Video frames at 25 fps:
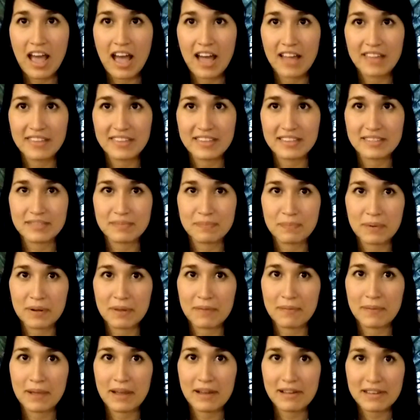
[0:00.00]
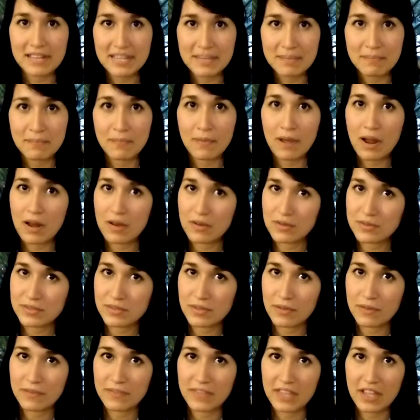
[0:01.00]
and the prevalent
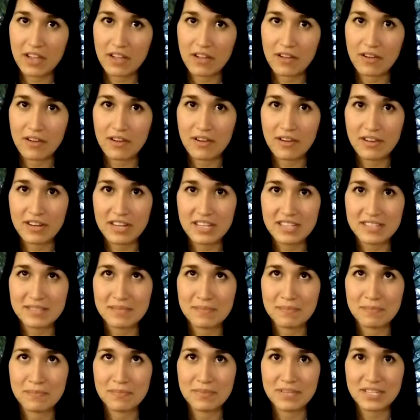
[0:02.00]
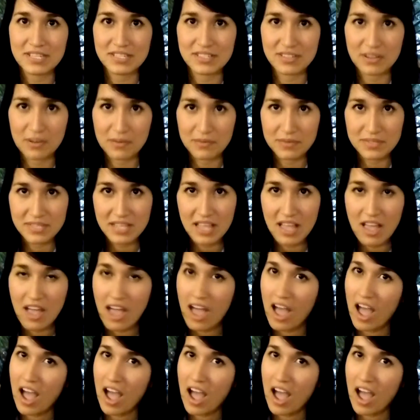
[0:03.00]
values of the honest Britons,